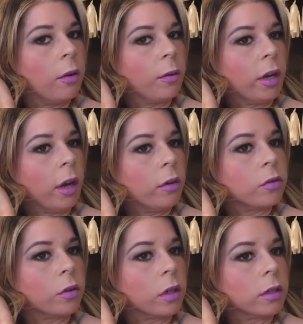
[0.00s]
you know,
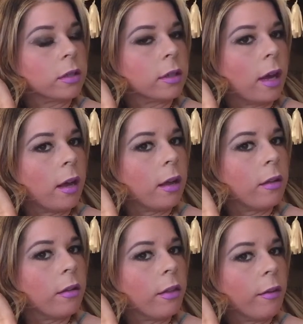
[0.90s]
towards
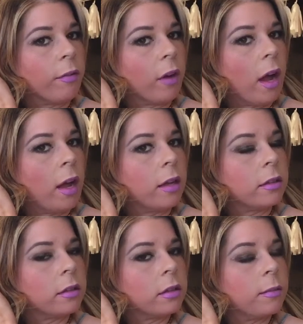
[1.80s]
the
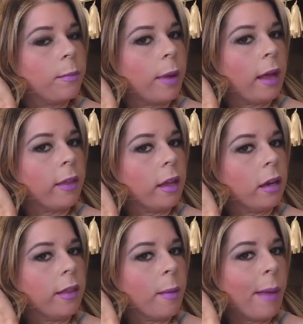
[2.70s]
front, but then
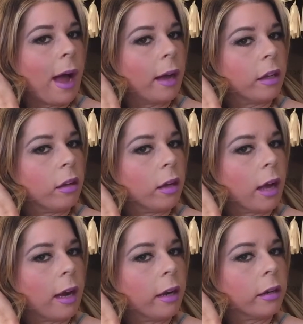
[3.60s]
in the back you can
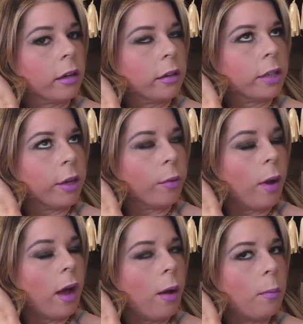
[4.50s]
kind of do
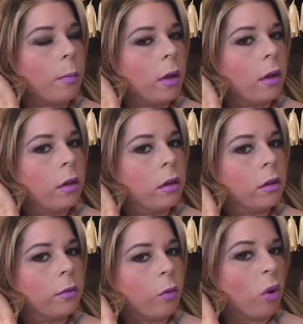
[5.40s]

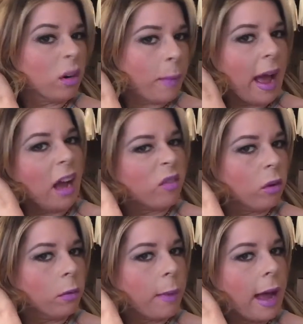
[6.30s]
forward, back,
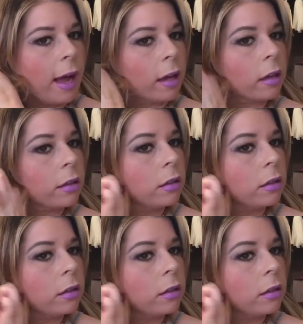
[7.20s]
forward, back.